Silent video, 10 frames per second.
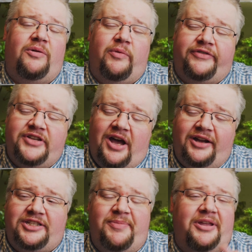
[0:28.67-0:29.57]
We've
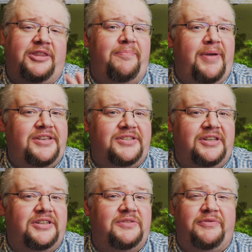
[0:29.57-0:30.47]
talked about the
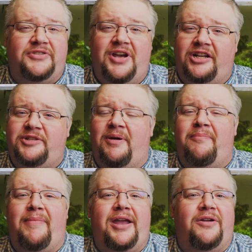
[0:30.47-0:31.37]
basics, we've talked about
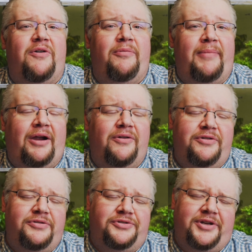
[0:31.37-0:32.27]
micro and
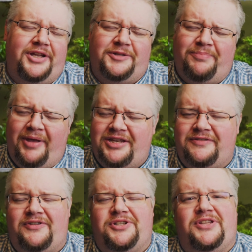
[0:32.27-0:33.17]
macronutrients, plant
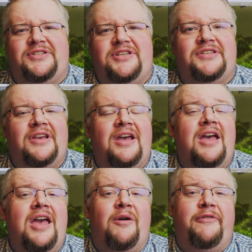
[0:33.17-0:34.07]
deficiencies,
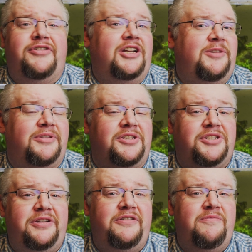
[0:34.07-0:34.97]
we've talked about the
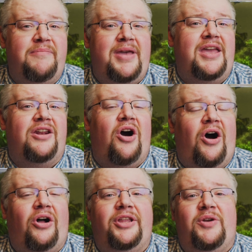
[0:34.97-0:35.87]
two main
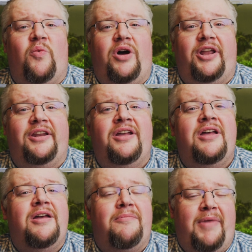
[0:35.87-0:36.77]
all-in-one
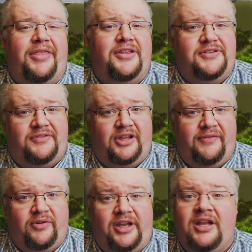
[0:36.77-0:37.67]
methods of
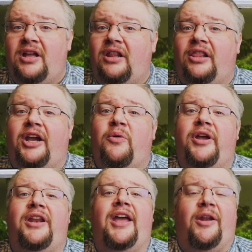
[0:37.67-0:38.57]
delivery,
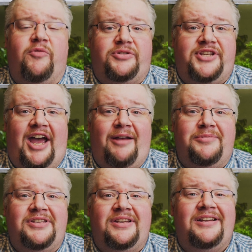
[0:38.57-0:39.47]
liquid and root
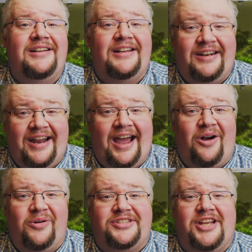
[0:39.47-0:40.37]
tabs.
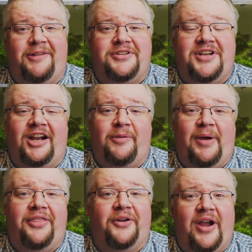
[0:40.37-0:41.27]
Now it's time to talk
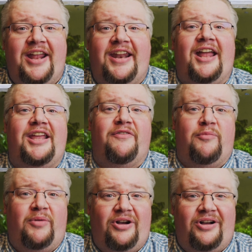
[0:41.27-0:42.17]
about the granddaddy of
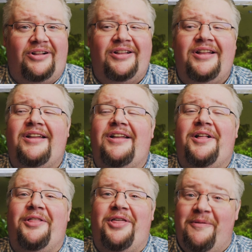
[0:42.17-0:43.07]
them all,
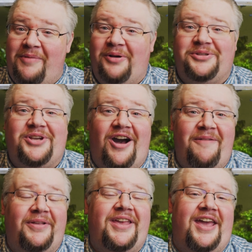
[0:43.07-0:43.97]
the most
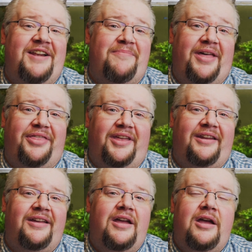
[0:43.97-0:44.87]
complicated
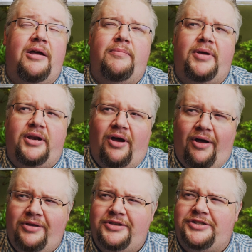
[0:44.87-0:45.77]
method, but
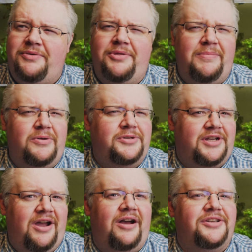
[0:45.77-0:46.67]
also the
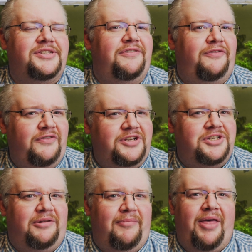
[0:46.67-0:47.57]
most
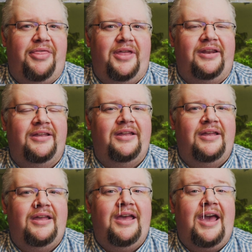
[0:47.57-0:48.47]
cost-efficient method,
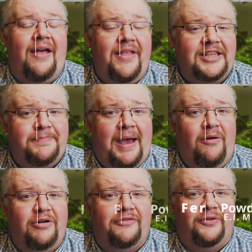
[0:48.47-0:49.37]
and that's
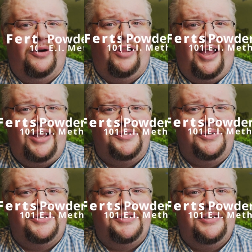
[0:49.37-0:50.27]
powdered
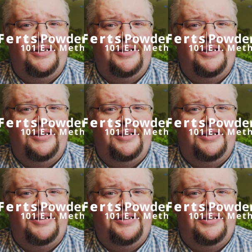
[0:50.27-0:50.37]
fertilizers.